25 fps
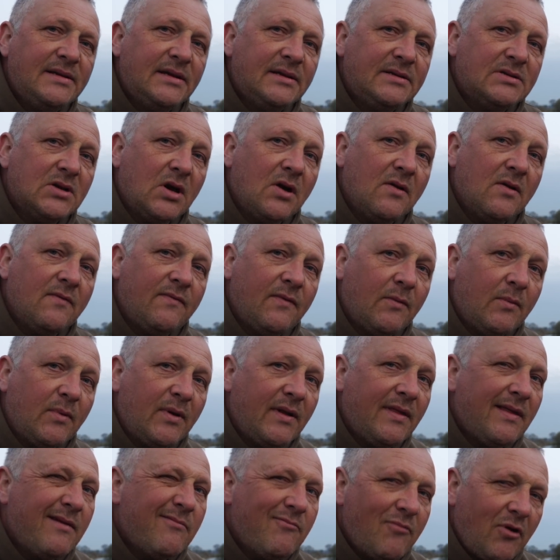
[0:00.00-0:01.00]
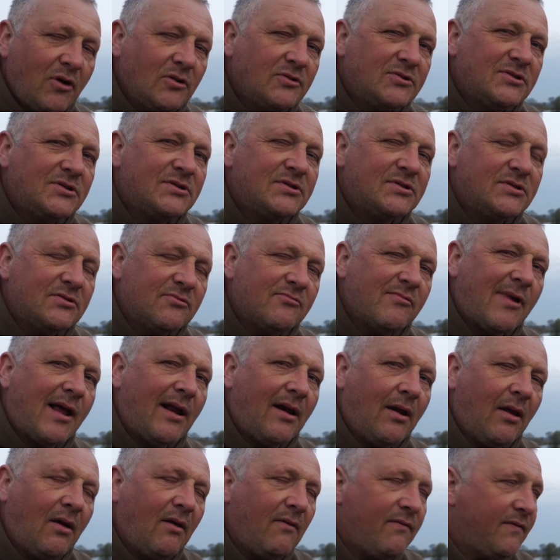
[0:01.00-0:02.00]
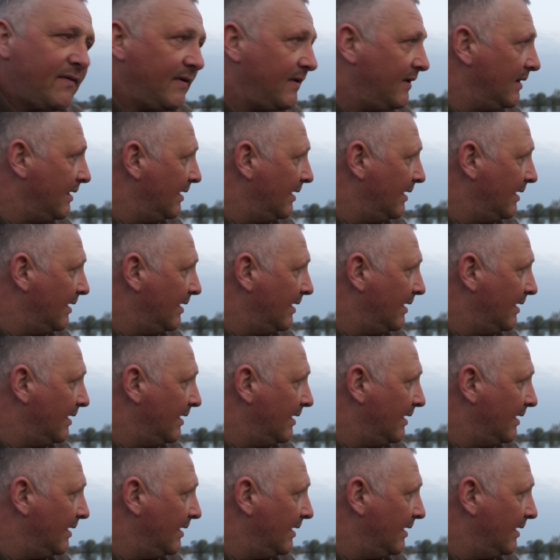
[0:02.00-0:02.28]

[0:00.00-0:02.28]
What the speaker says: of time for one of them rods to rattle off,